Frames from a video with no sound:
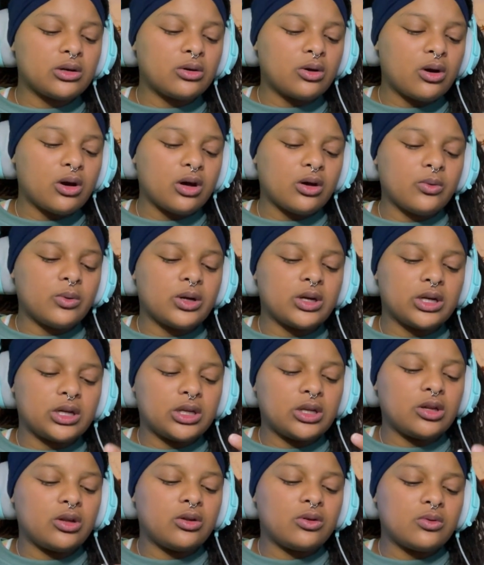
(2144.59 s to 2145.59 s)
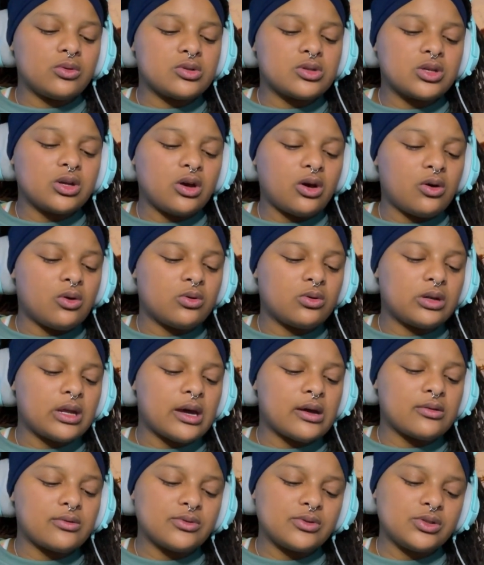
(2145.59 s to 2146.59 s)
all we're gonna do is go down